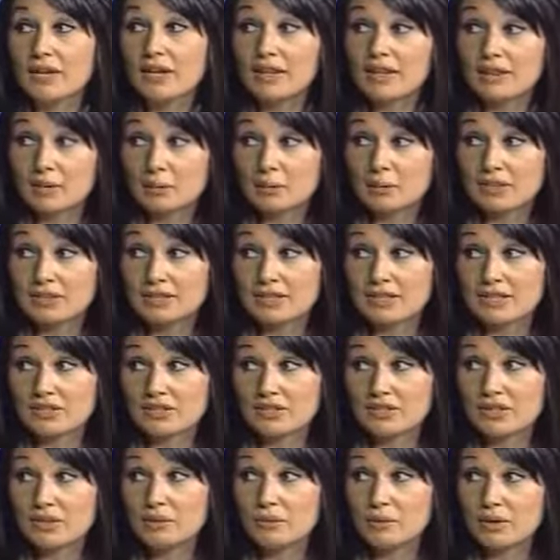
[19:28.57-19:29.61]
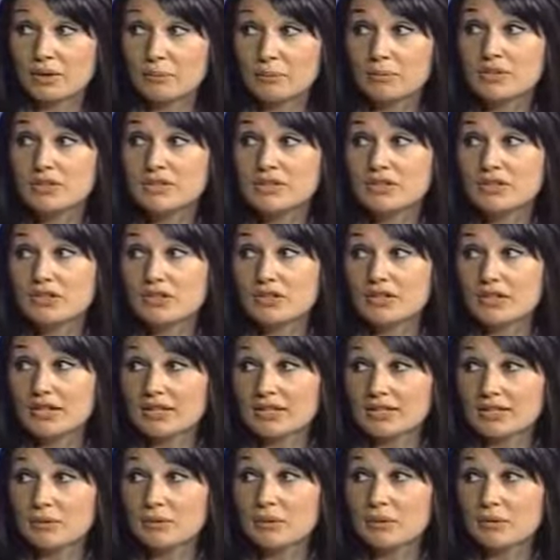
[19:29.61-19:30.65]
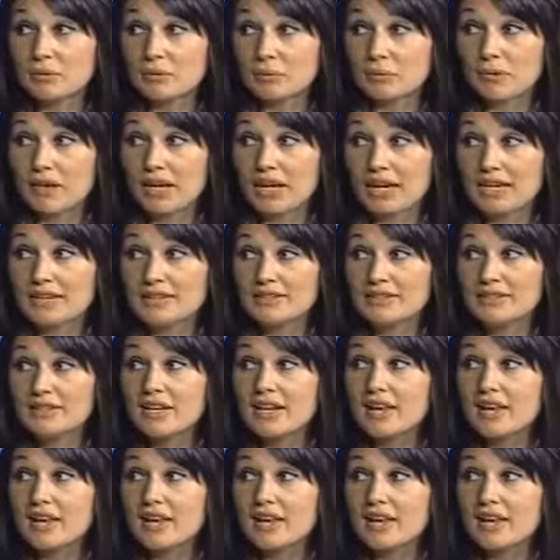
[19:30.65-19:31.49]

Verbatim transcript: the position when a position needs to be replaced